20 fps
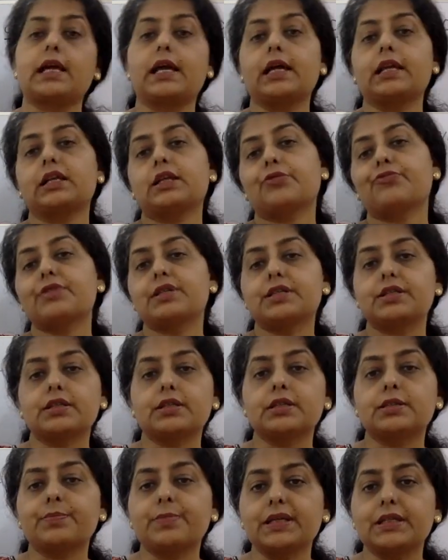and
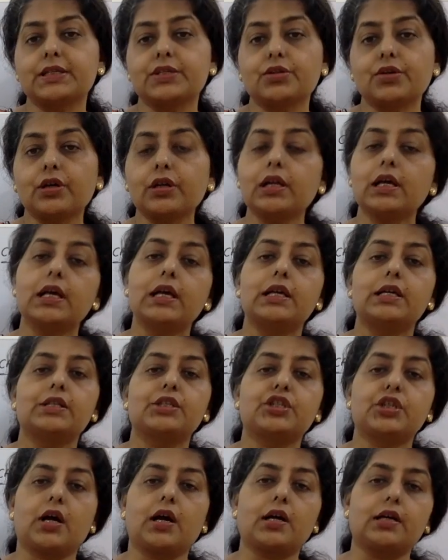questions based on
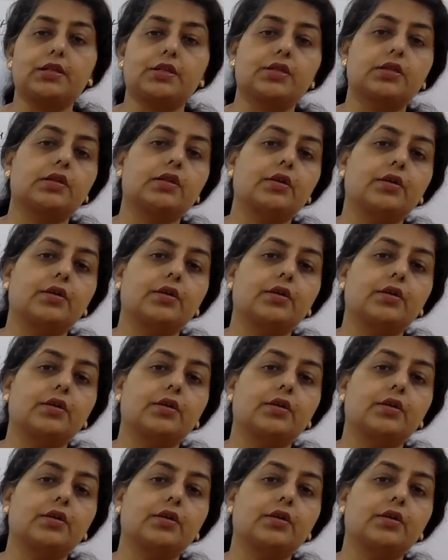charge.